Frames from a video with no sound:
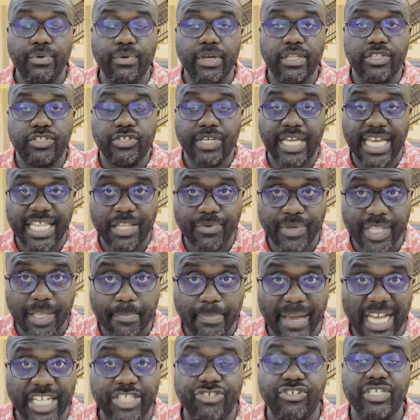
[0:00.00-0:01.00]
together with the
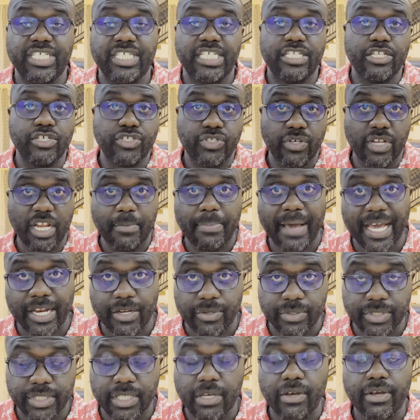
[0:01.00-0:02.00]
batteries and the solar
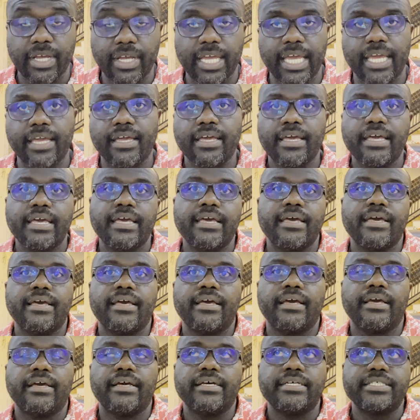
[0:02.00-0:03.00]
panels. Okay,
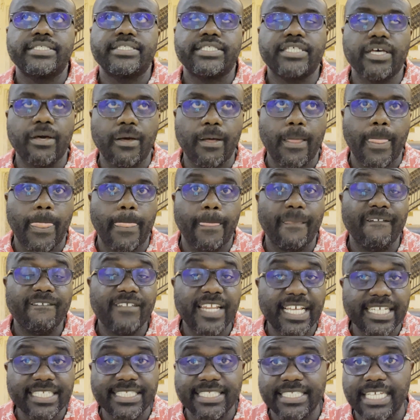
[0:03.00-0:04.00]
so
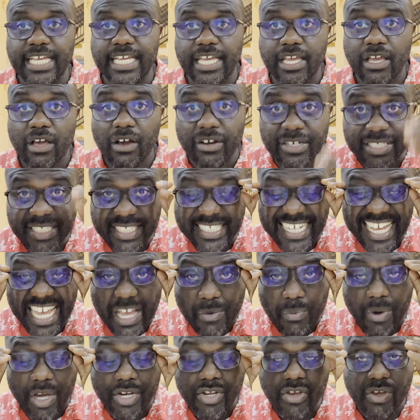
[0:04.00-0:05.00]
let's say on day
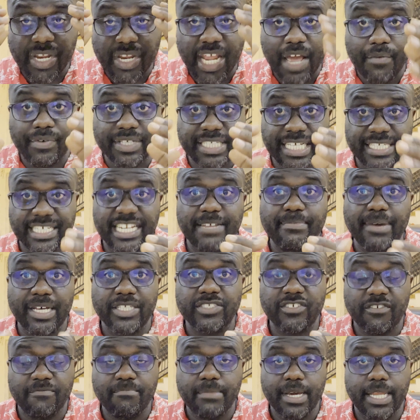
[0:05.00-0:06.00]
one you only have a certain
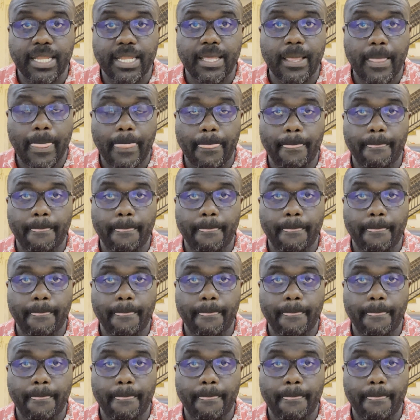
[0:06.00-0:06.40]
amount of money.